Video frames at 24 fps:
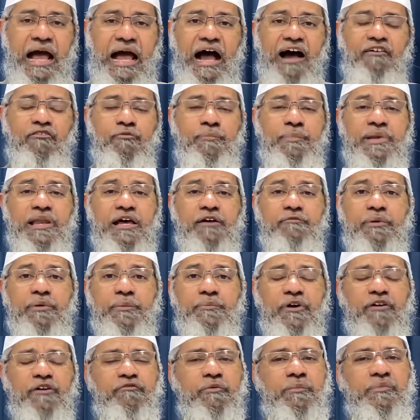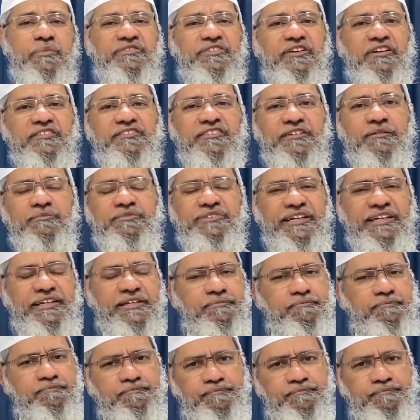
Our beloved Prophet Muhammad said,